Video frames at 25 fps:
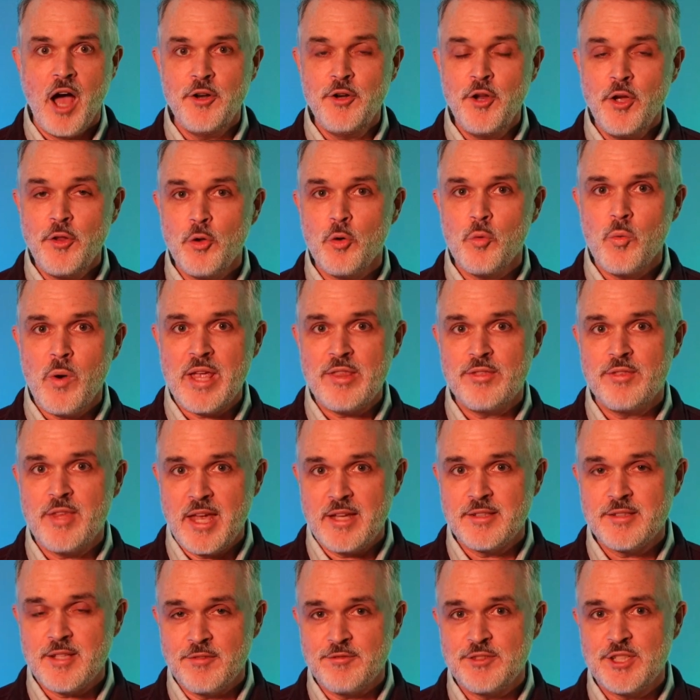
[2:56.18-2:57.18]
Another way
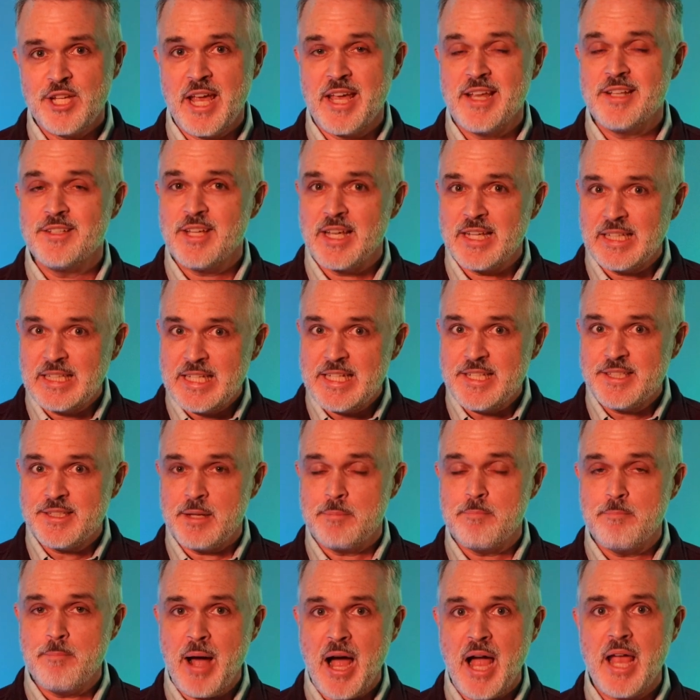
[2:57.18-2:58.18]
things have changed, at least
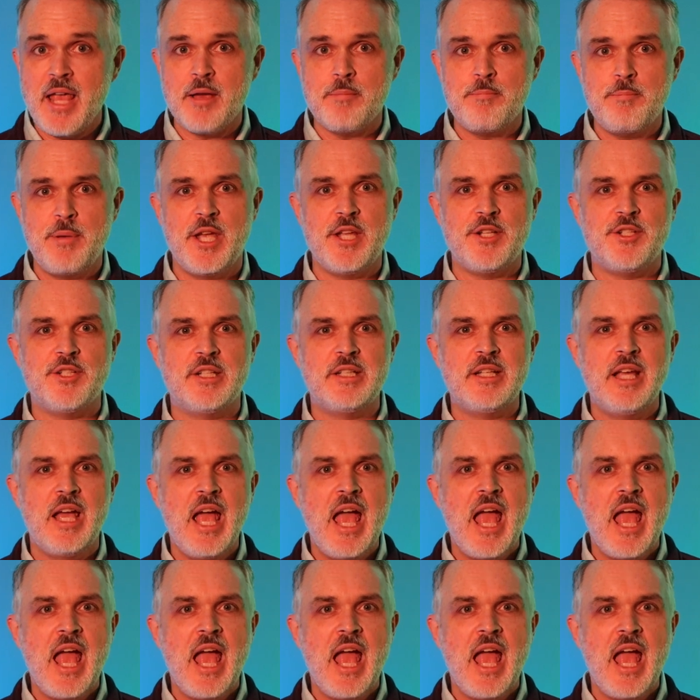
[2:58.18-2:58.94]
in my opinion,